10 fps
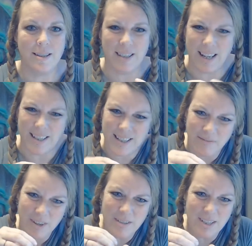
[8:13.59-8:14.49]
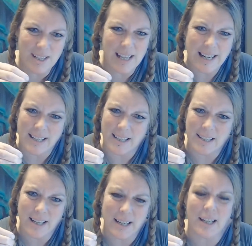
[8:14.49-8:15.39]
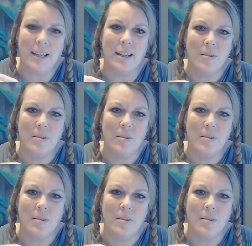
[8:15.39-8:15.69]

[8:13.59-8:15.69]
like it feels like it's sticky.